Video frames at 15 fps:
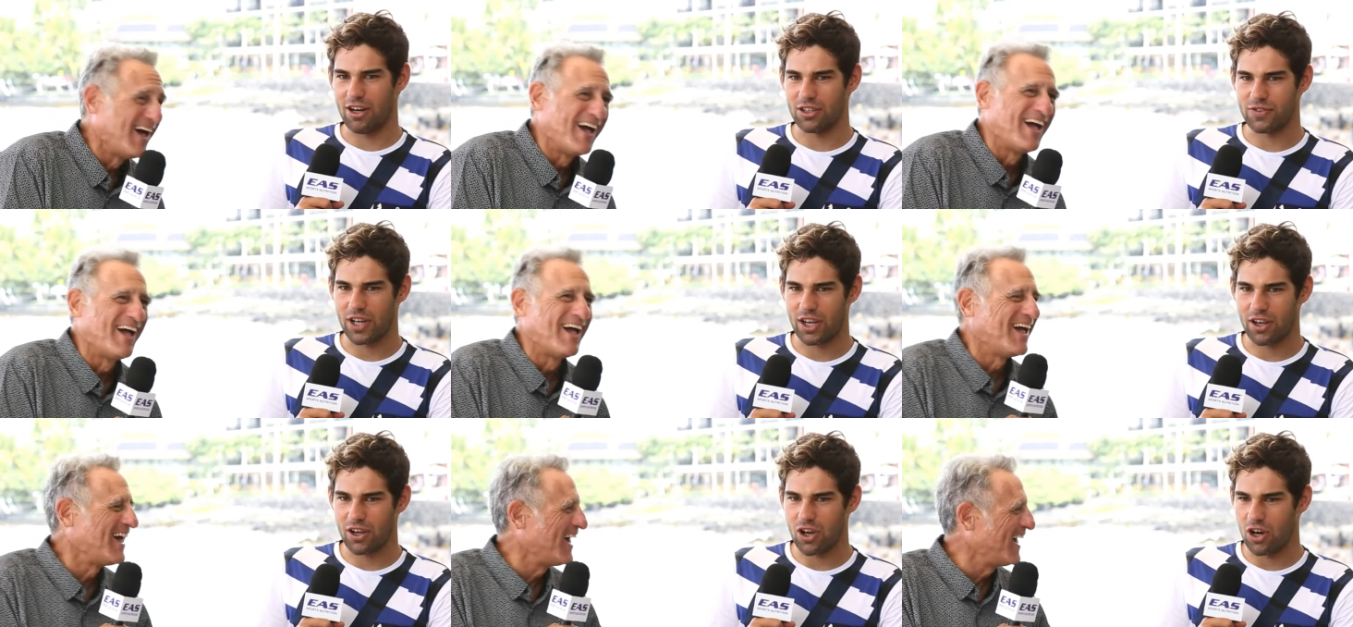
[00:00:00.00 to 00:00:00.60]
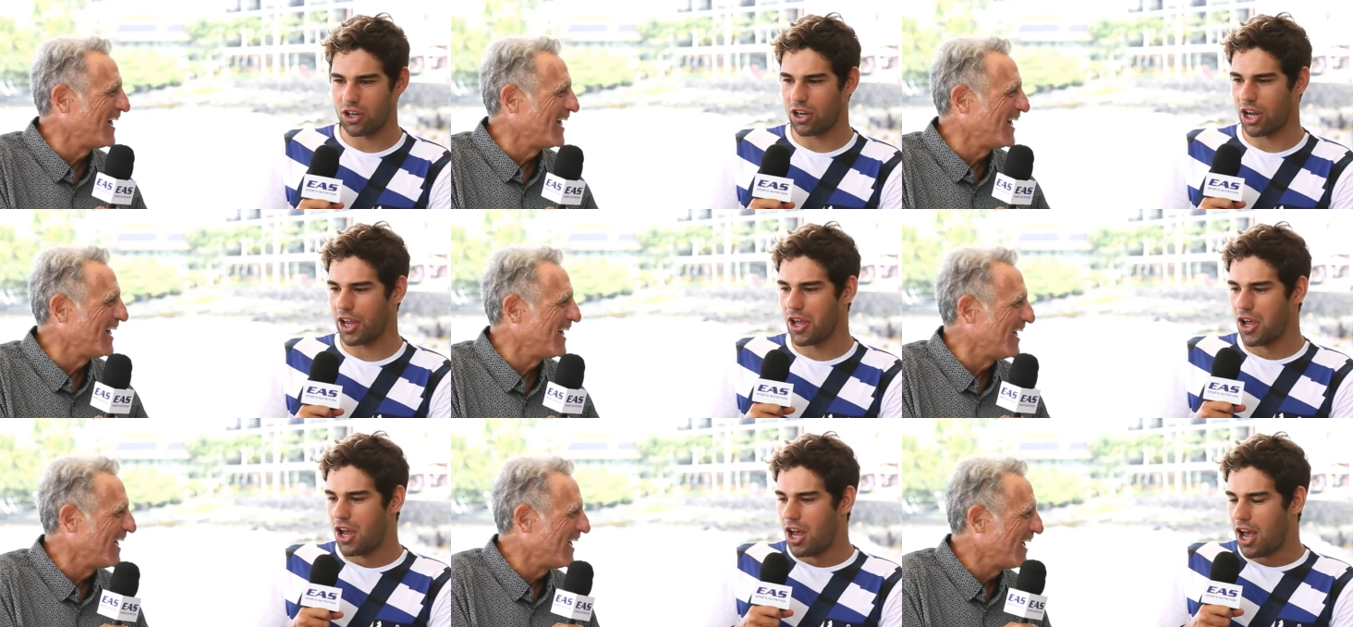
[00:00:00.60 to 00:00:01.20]
Speaker 1: I was thinking, God,
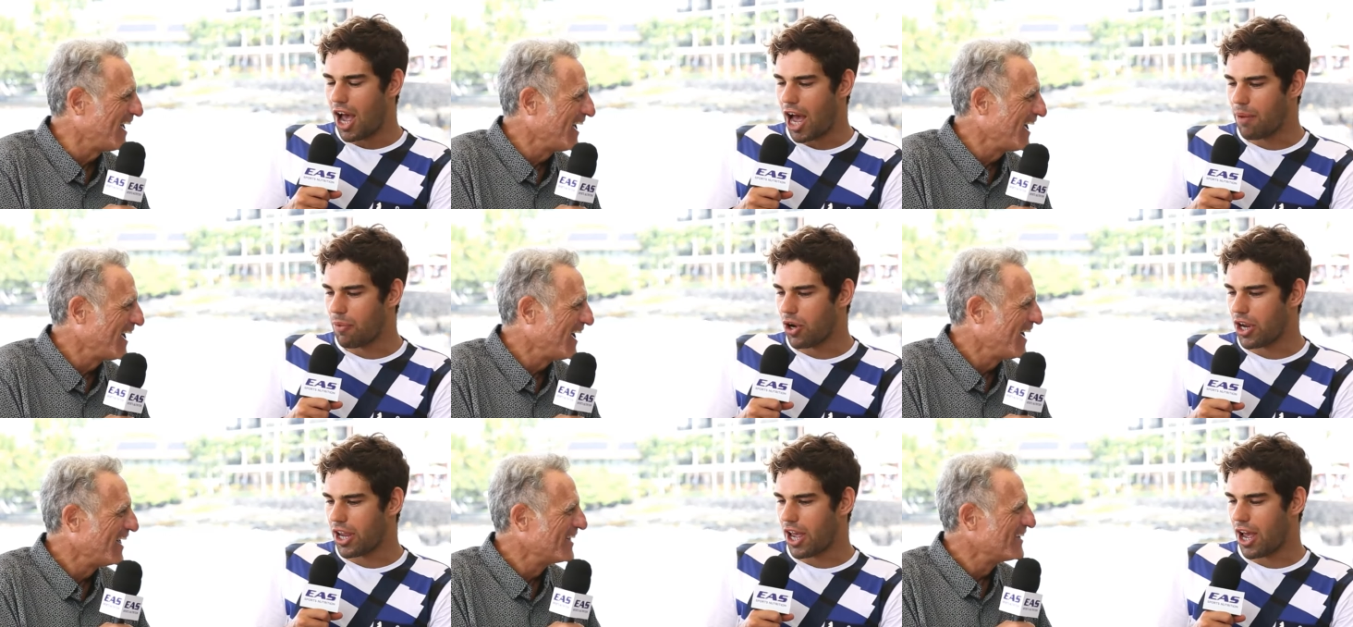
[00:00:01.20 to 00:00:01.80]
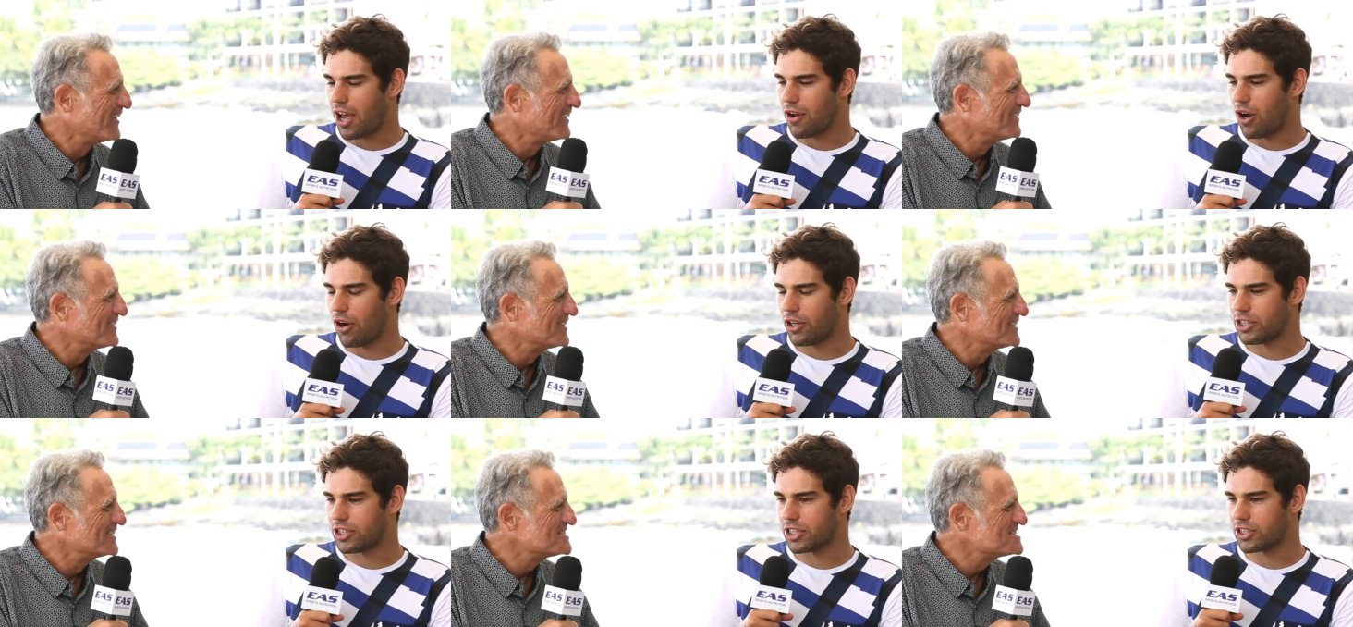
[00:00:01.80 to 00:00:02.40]
like, am I? I
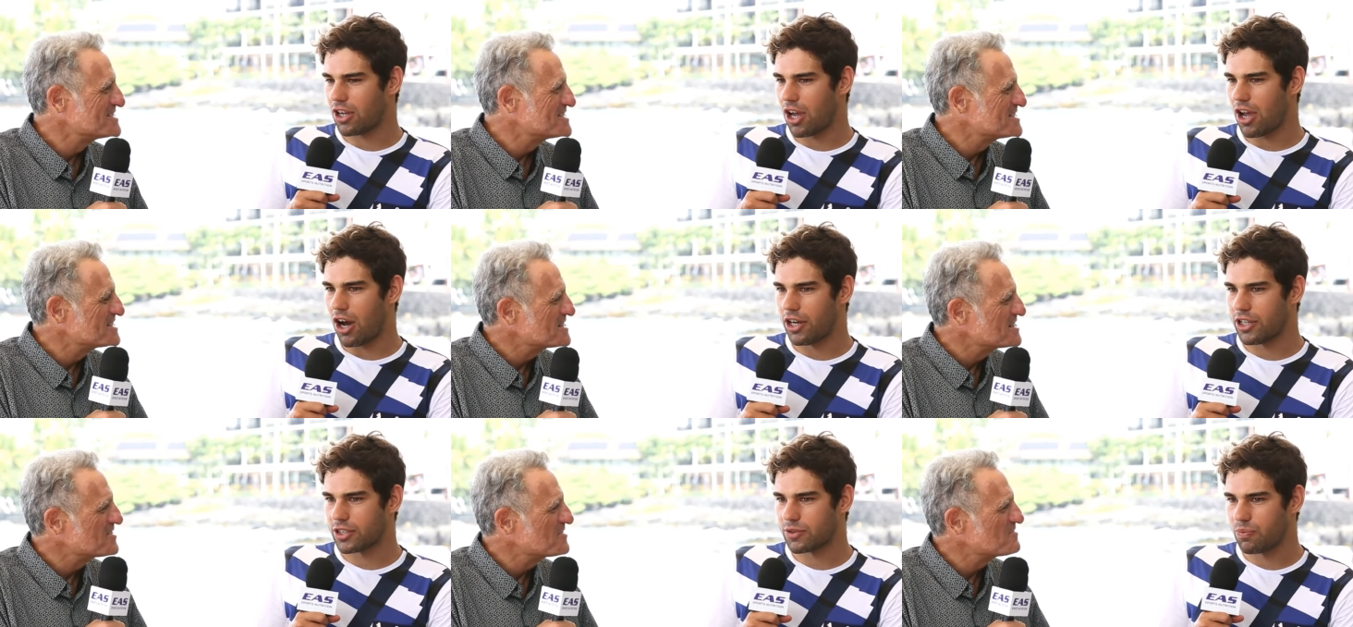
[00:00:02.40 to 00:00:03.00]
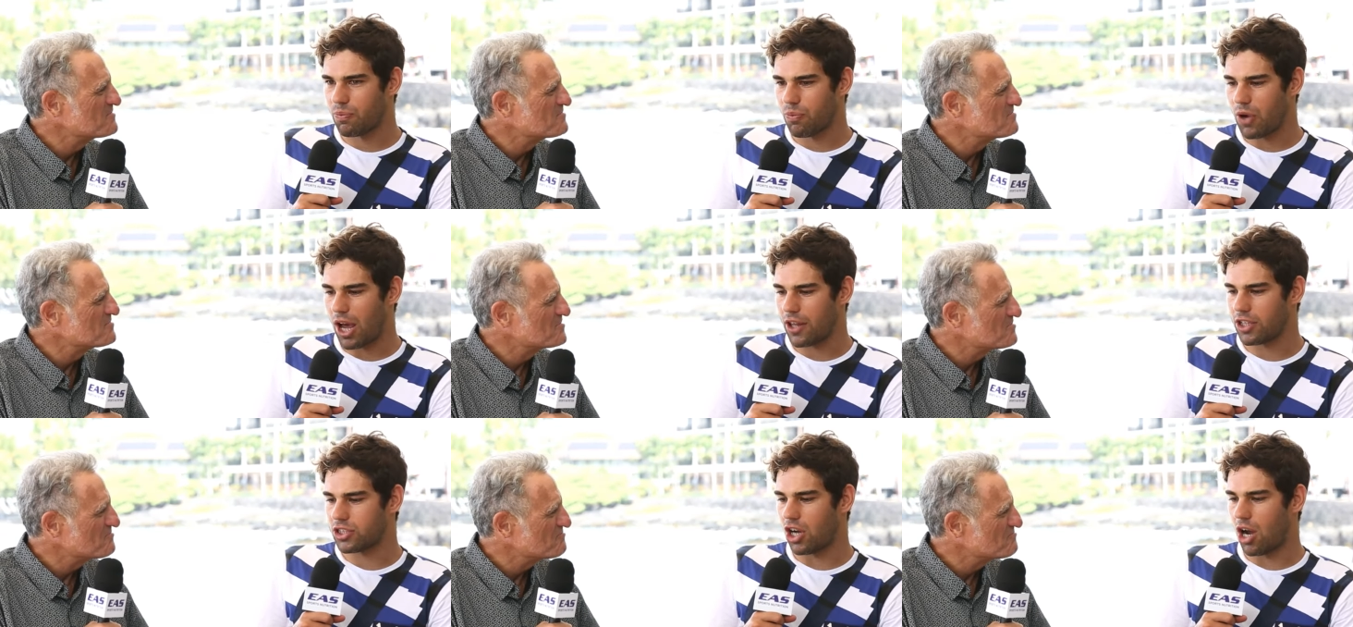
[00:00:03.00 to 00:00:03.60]
was just like, I just
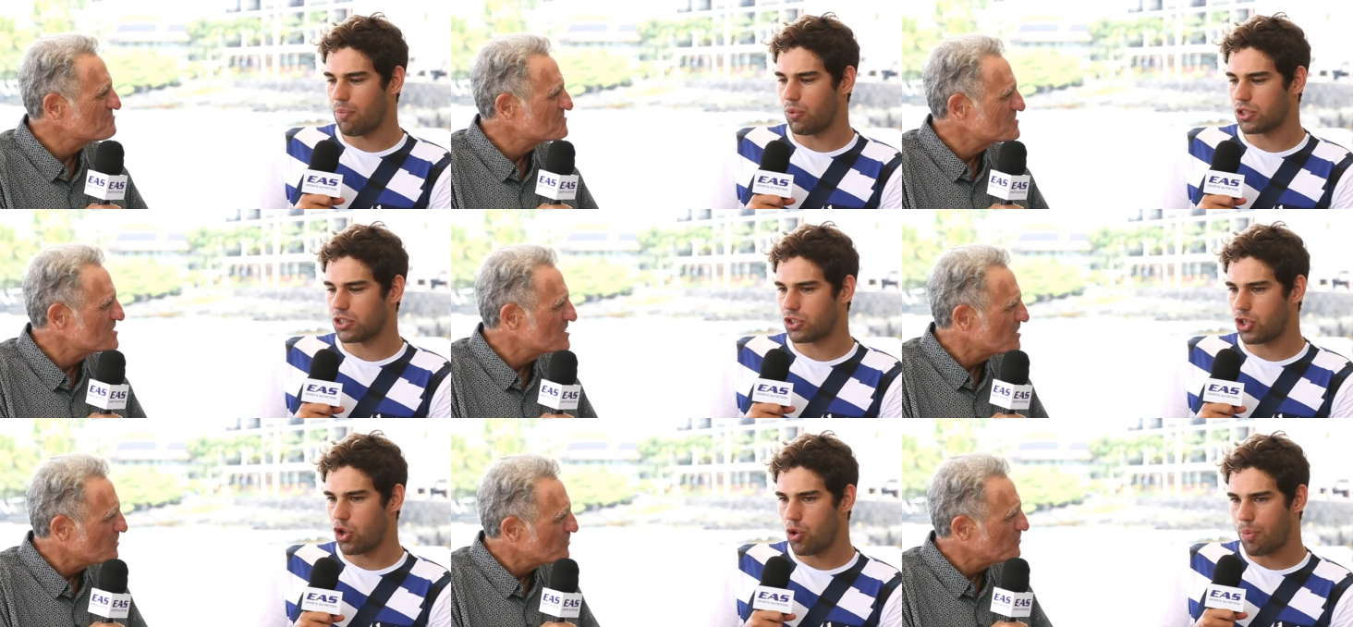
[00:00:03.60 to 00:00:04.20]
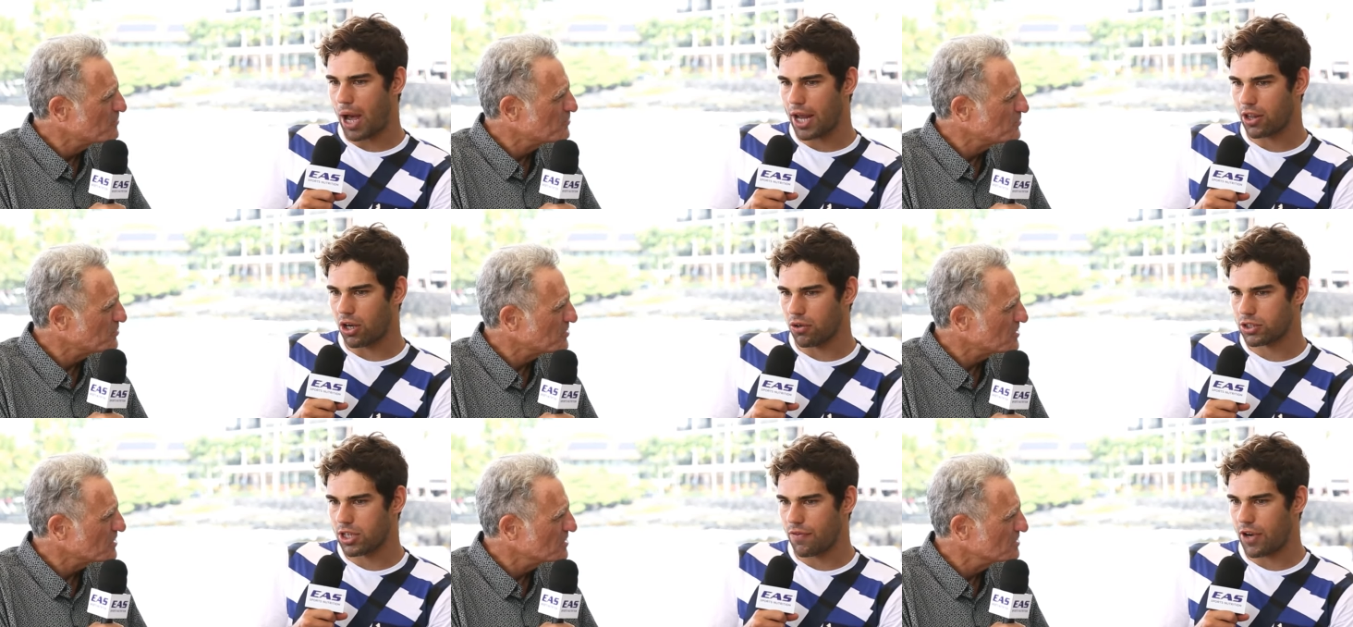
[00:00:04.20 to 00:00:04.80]
at the time, it wasn't too bad that
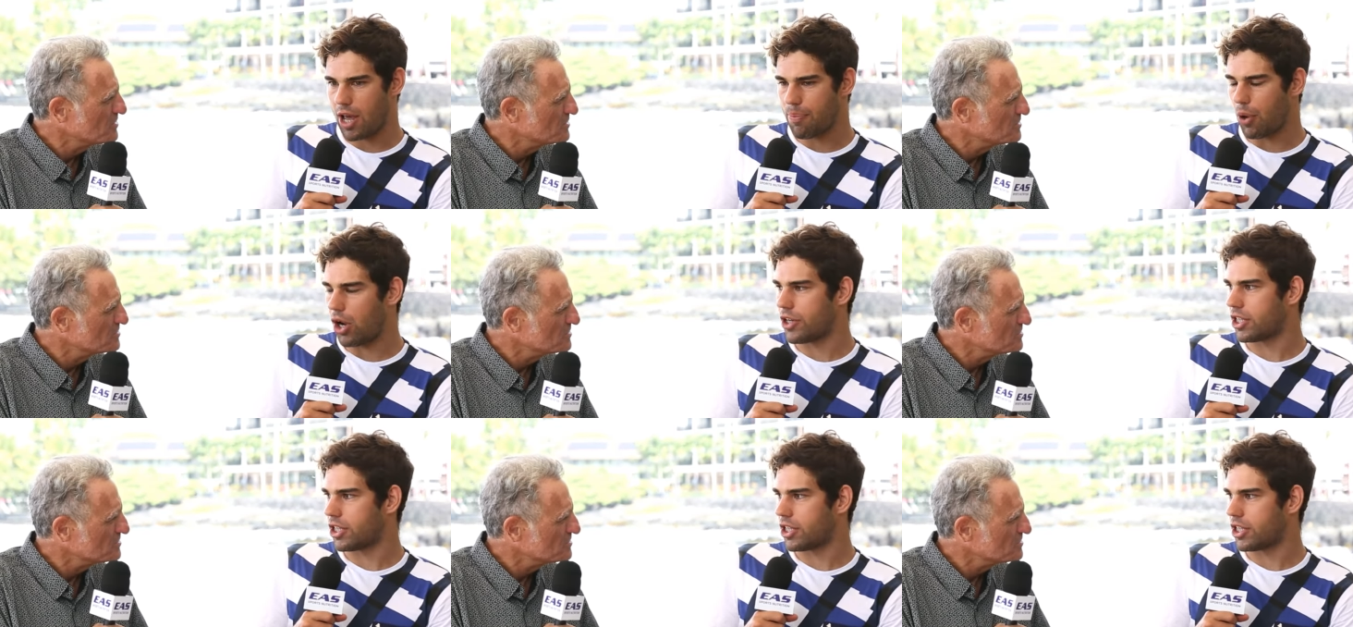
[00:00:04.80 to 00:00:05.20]
I was living there, but I